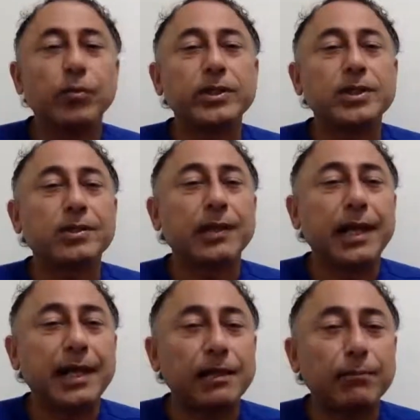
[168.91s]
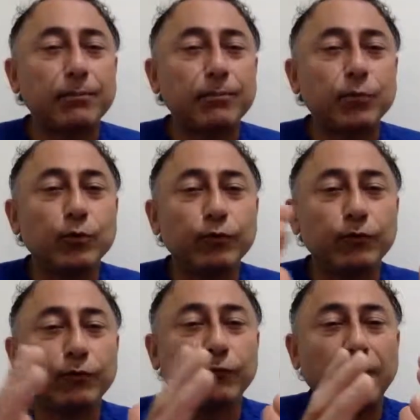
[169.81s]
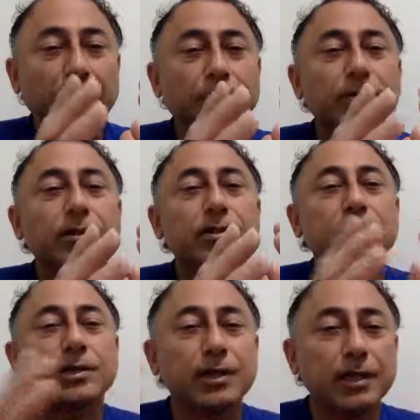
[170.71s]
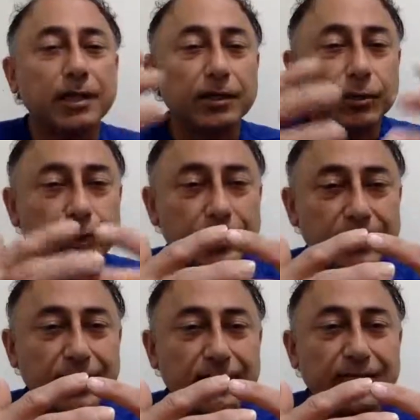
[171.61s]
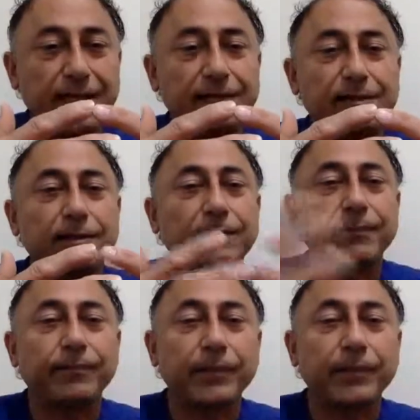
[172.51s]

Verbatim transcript: which will help move the fibers towards the center